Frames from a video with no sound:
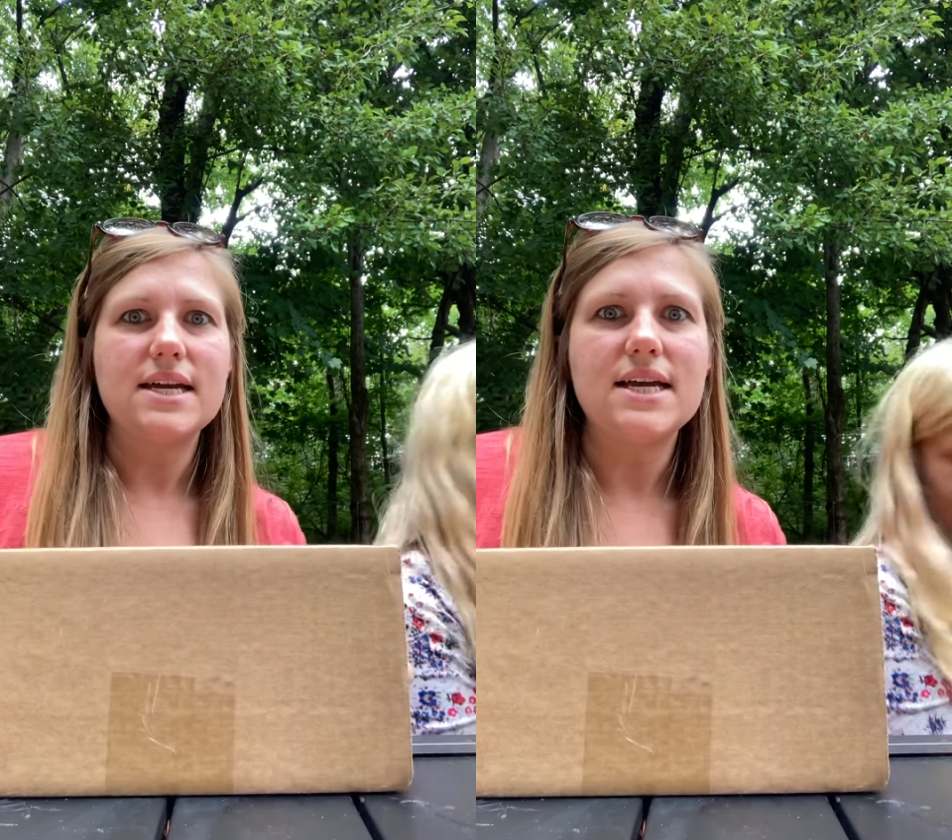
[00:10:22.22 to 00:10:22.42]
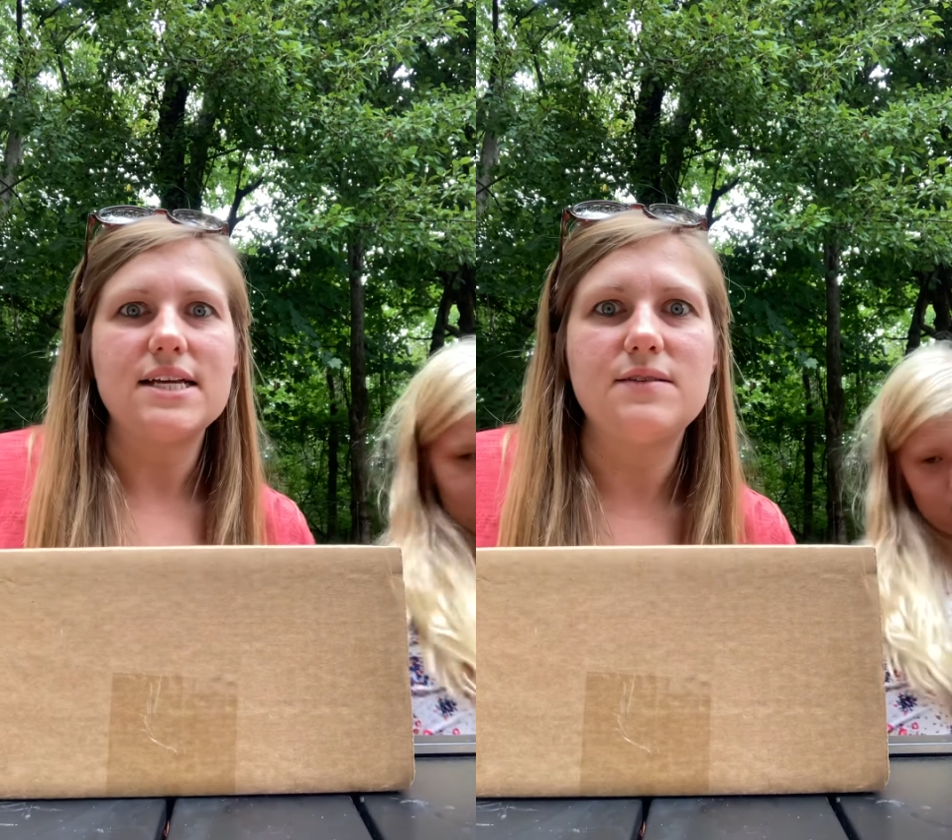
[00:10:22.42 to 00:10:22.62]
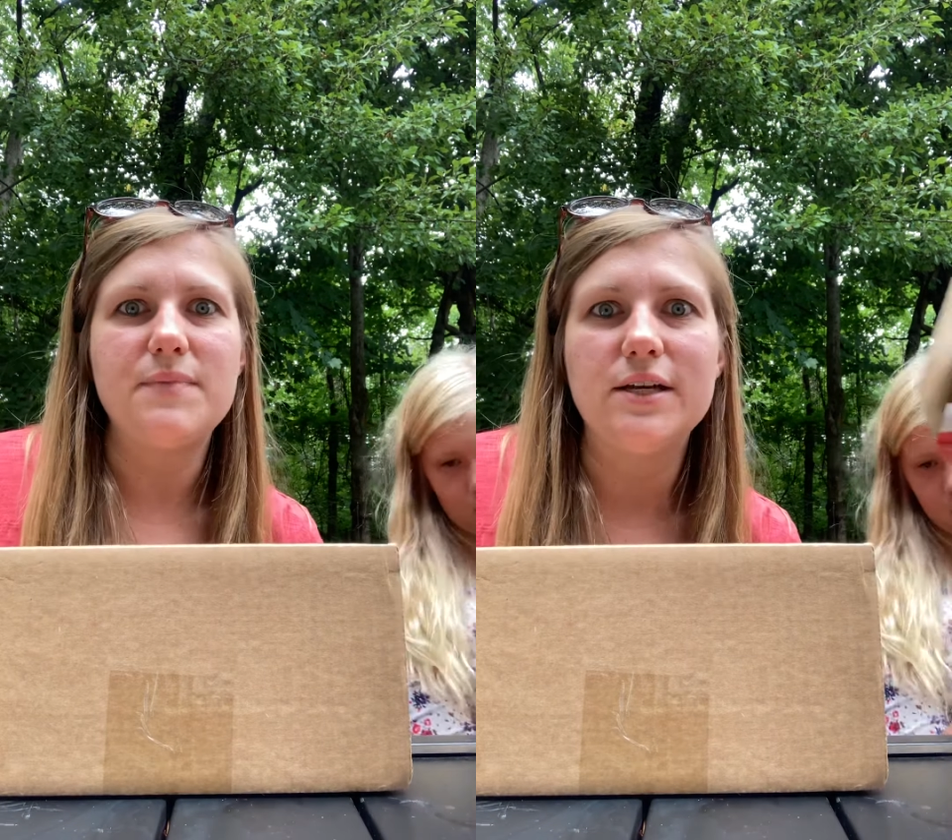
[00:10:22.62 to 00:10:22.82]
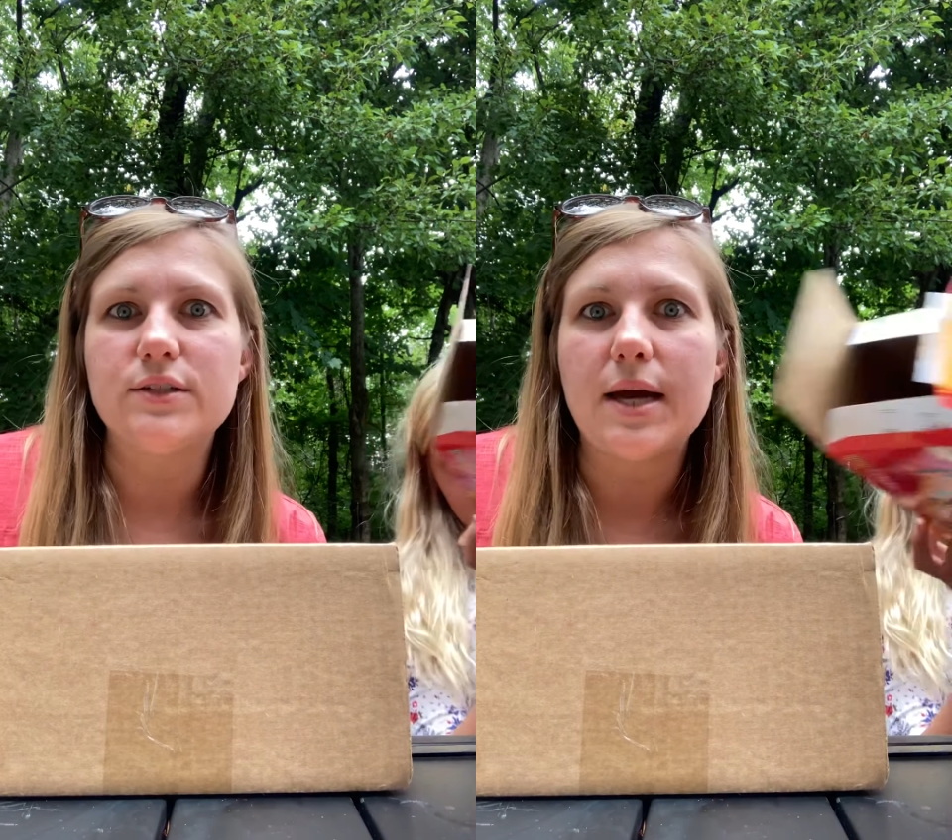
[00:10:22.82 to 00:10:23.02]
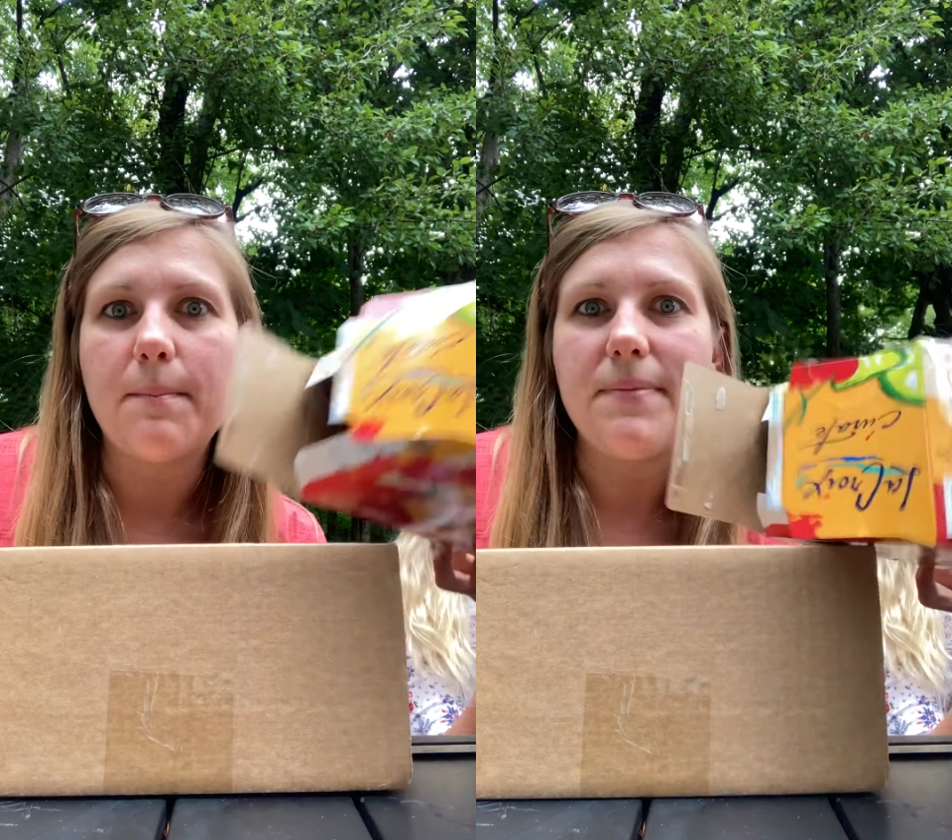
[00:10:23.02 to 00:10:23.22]
is build
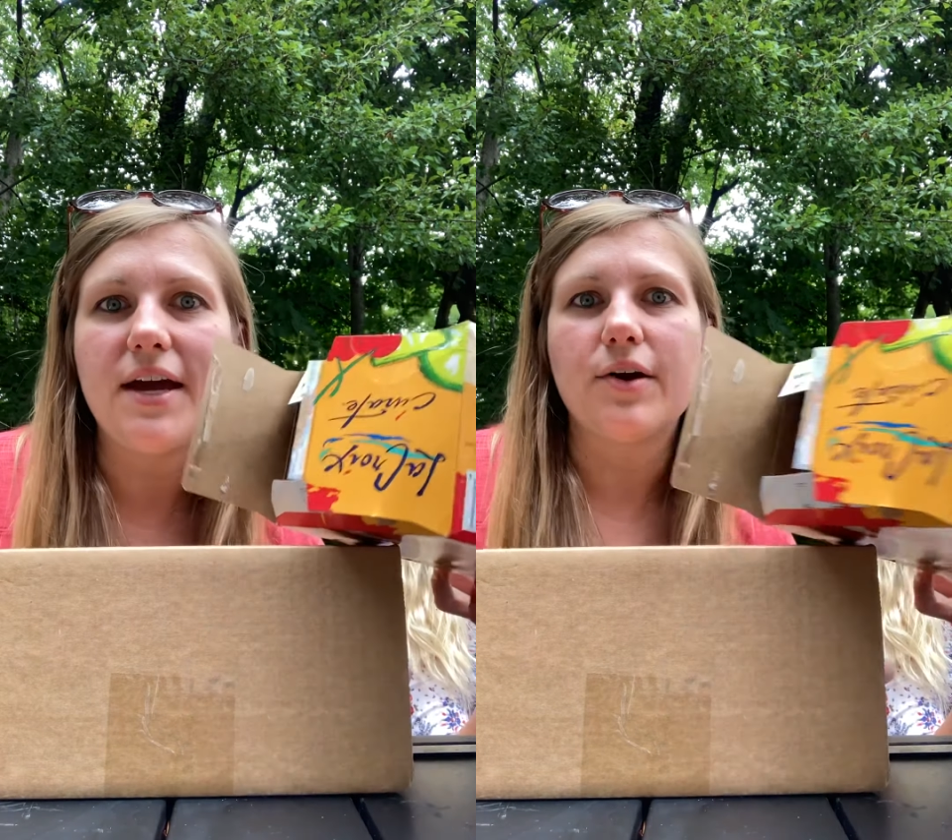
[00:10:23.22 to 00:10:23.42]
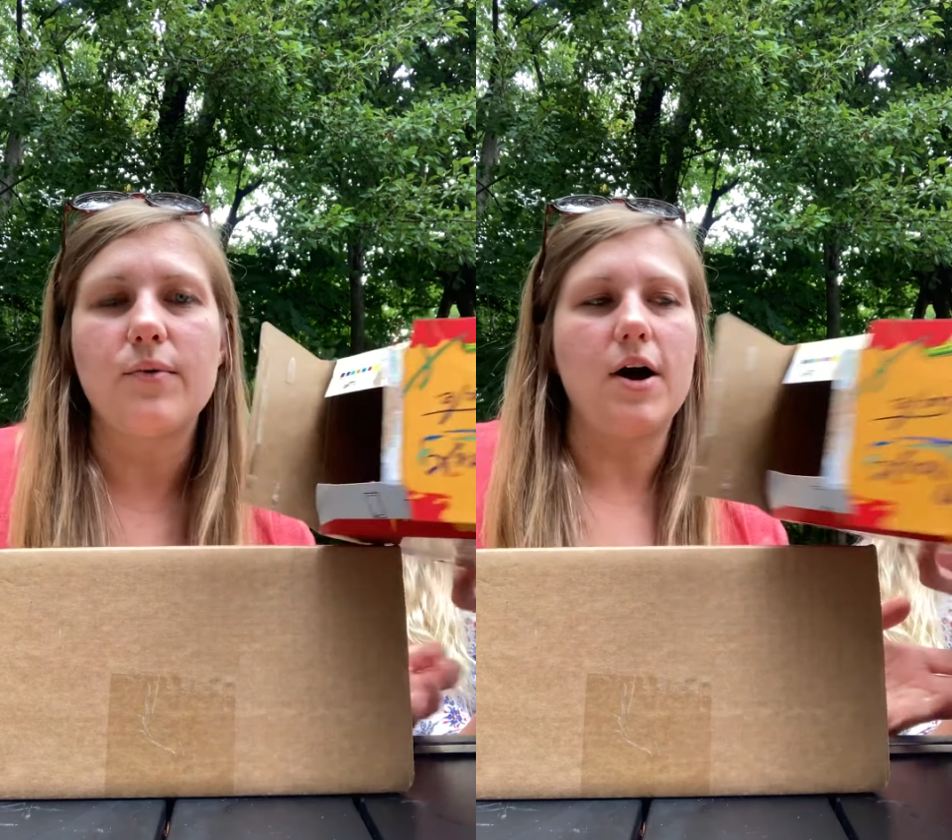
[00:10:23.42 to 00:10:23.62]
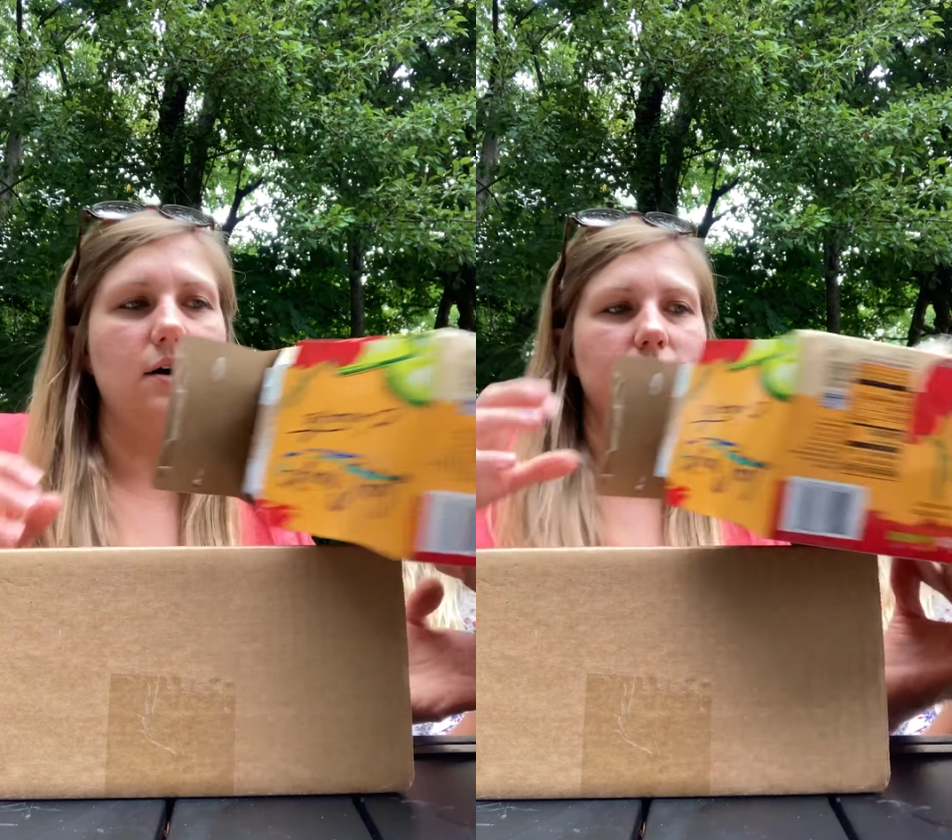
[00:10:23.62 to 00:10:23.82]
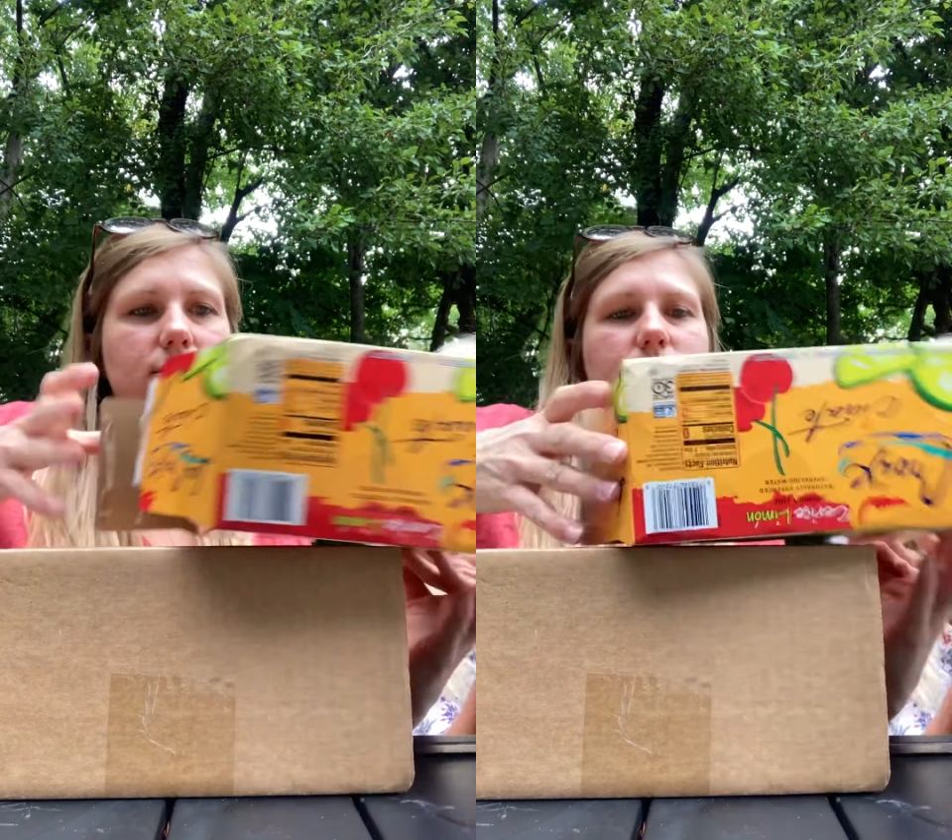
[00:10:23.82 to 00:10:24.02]
a bigger wall.